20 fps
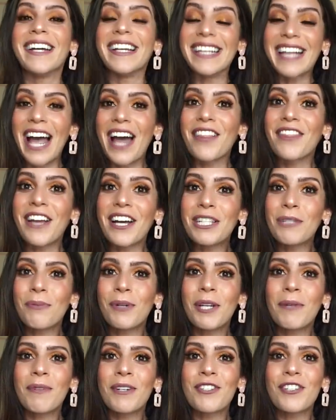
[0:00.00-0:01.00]
yeah that's
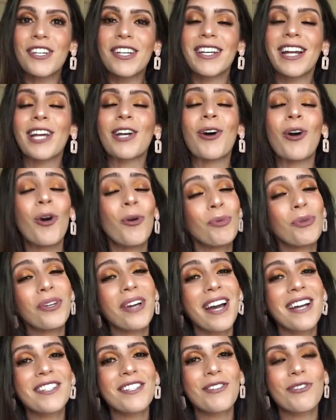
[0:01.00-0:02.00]
pretty much it I hope you
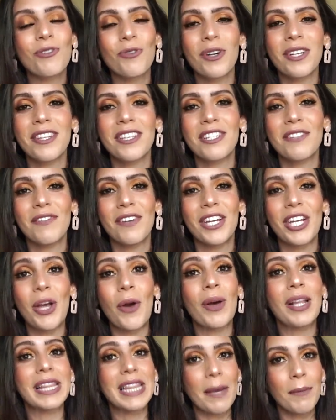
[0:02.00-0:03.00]
guys enjoyed this
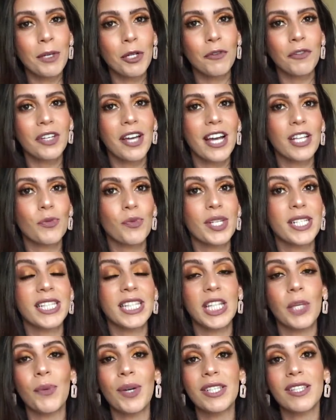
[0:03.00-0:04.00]
video let me know if you guys
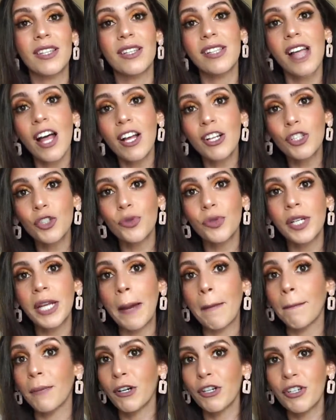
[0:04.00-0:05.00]
recently went to the Dollar Tree
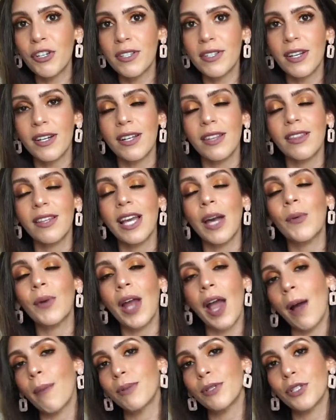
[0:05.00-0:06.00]
and purchased anything I would
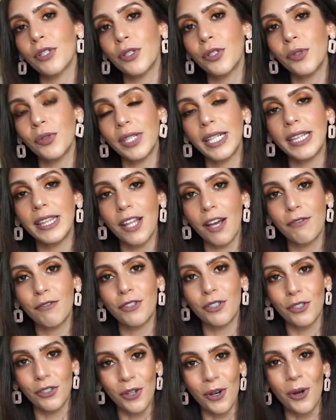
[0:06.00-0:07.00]
absolutely love
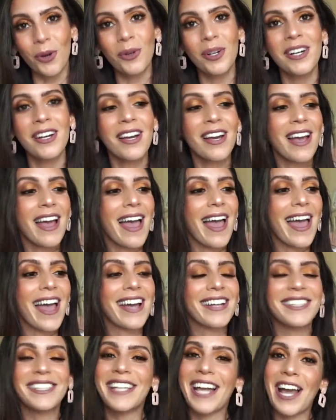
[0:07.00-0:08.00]
to know
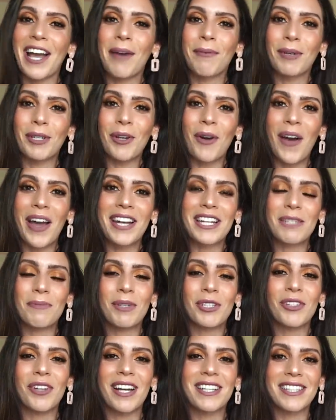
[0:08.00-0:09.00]
and yeah I'm gonna go ahead and
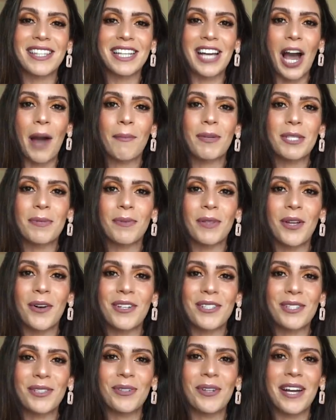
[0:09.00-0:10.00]
speak to you guys in the comments below I'll
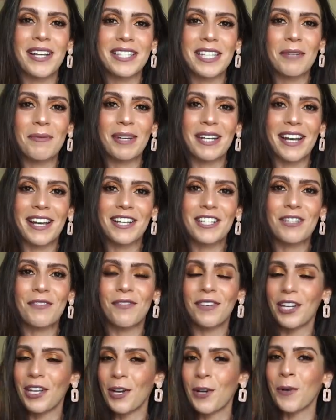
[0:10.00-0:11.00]
see you guys in my next
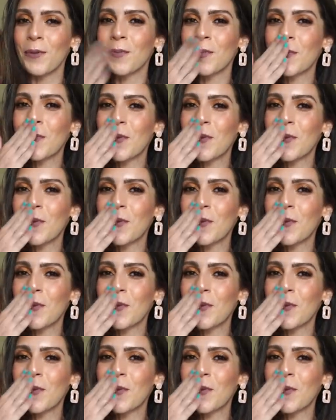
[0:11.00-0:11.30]
video